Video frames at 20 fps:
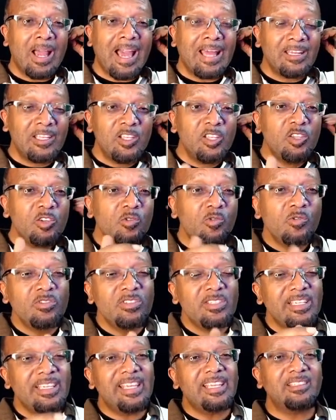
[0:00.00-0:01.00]
and
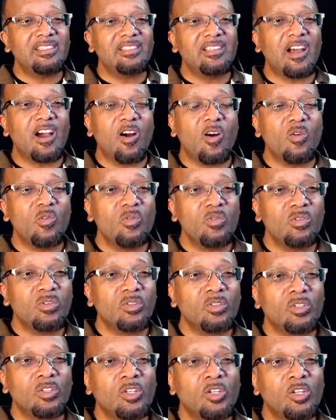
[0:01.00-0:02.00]
using it now
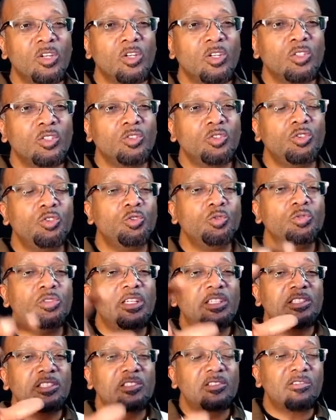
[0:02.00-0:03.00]
to
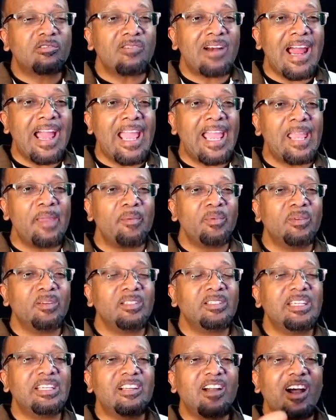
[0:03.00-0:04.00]

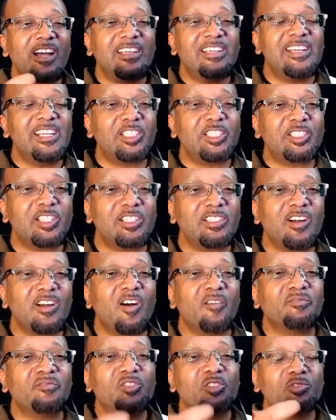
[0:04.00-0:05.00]
describe the condition
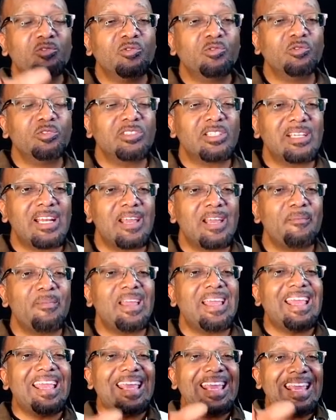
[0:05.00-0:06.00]
of
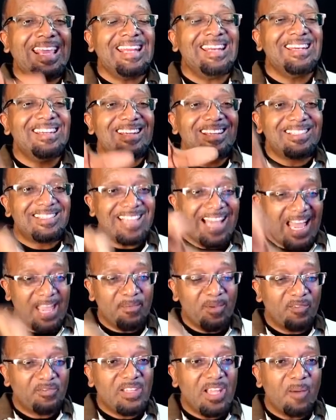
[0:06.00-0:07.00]
Jerusalem in the
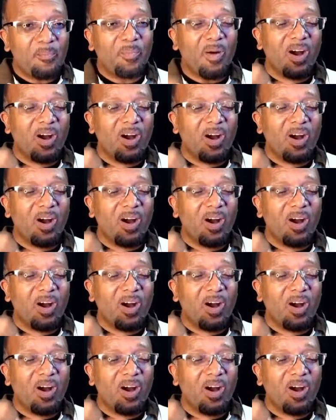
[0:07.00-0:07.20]
time of the